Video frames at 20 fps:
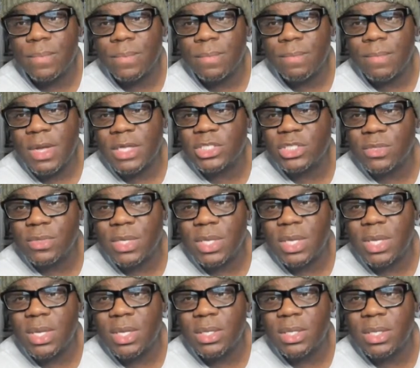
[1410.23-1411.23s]
Macho
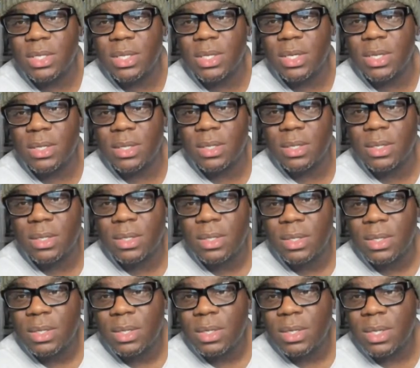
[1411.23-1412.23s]
King look at
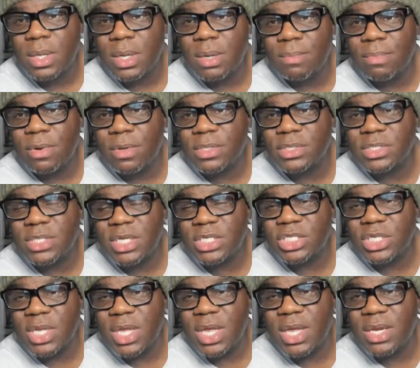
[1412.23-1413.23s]
damn bro,
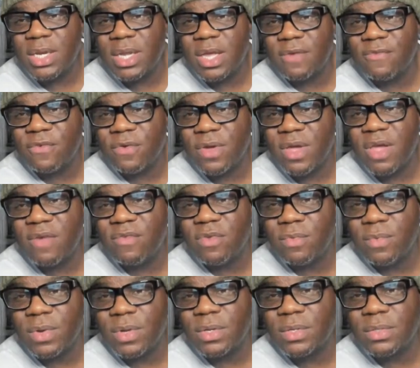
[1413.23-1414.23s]
section eight not for
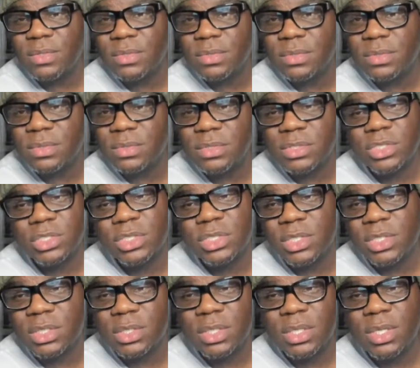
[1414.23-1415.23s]
everyone. Shit,
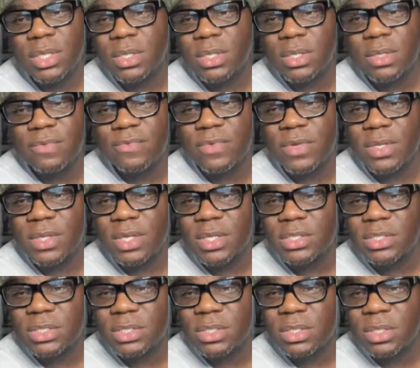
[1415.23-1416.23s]
I don't know. Fuck that
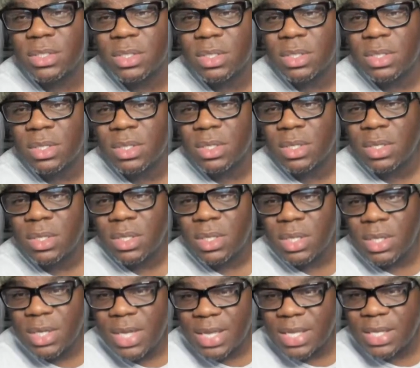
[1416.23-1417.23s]
shit.
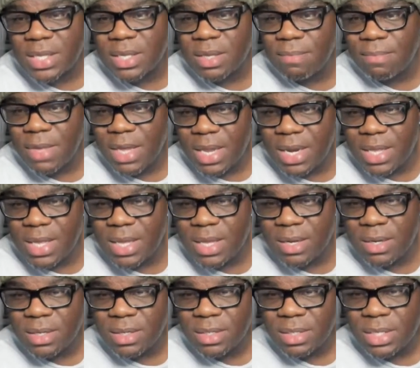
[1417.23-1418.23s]
He like a
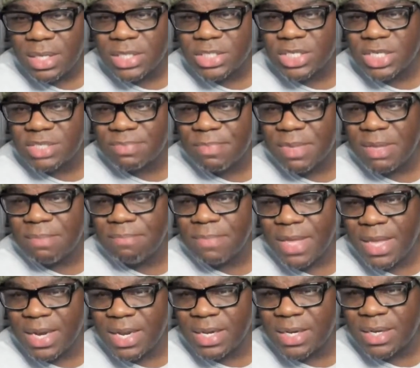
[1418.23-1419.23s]
comedian. He just be
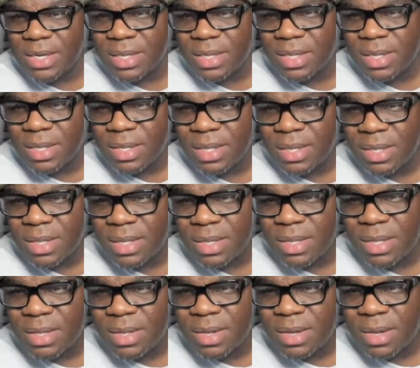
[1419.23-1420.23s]
bidding.
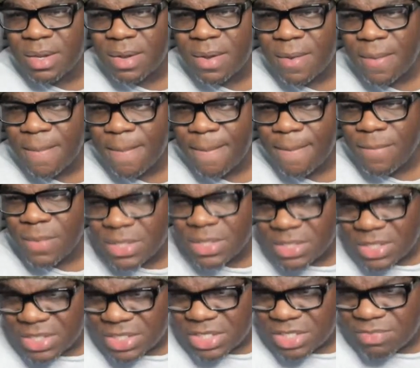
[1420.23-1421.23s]
He
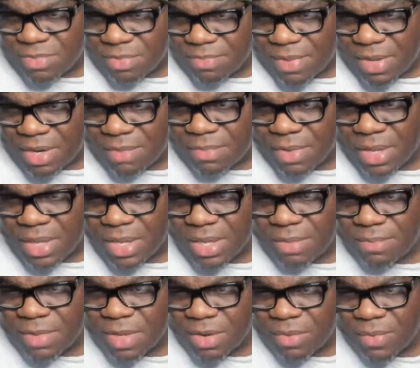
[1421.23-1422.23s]
just, he just be bidding, but
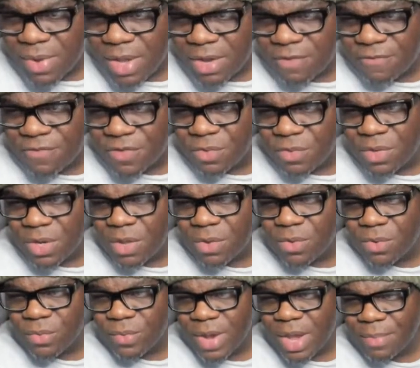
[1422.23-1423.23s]
he'd be around a few
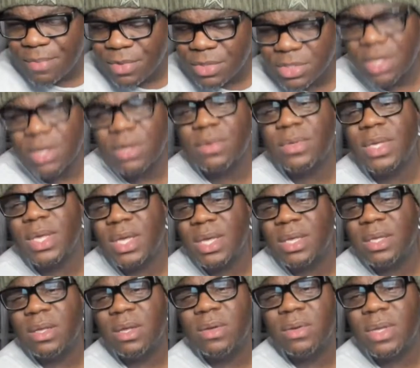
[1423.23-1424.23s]
local rappers.
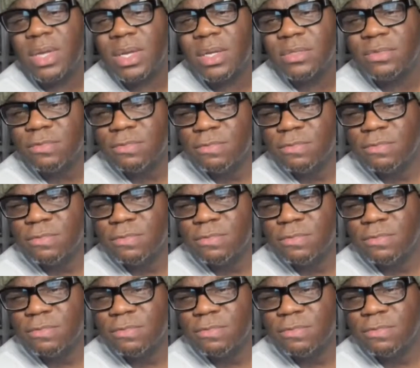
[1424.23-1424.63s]
Okay, okay.